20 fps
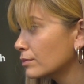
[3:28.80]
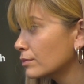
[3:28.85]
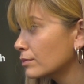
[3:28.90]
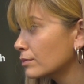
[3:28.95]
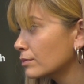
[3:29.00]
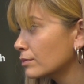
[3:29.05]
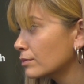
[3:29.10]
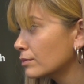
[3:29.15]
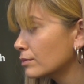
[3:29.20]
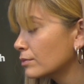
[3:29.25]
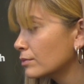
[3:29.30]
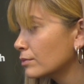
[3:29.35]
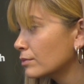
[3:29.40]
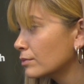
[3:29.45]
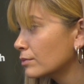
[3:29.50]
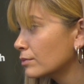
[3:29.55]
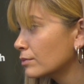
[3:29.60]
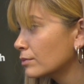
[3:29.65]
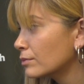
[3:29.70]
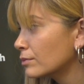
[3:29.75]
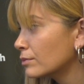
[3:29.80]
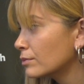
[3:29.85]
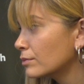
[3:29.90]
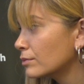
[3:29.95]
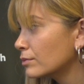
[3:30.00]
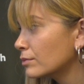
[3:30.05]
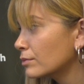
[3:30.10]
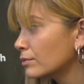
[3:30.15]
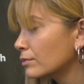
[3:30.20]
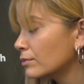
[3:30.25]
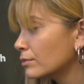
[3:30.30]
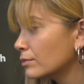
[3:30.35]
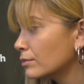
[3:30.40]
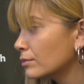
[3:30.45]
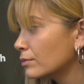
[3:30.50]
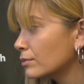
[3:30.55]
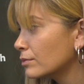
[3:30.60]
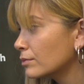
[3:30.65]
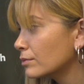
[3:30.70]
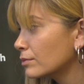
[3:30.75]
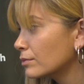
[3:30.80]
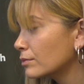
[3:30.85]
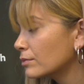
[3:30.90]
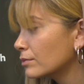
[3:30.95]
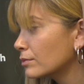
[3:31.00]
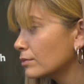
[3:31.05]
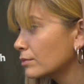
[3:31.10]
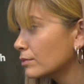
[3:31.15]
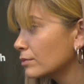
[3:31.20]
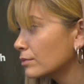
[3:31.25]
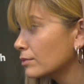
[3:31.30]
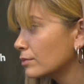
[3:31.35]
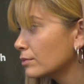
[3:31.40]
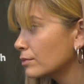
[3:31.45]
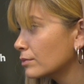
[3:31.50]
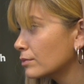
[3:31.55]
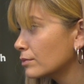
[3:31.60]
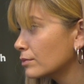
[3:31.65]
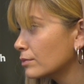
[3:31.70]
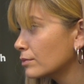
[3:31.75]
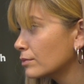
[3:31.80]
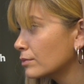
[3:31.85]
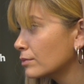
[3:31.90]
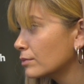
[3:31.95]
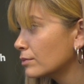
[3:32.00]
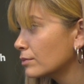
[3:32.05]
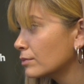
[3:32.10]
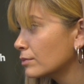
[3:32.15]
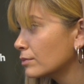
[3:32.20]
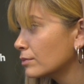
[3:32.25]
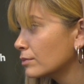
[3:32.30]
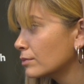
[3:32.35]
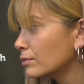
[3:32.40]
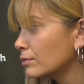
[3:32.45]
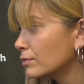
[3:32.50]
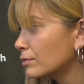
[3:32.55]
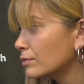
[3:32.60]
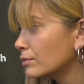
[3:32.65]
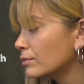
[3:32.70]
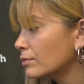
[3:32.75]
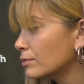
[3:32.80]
[no speech]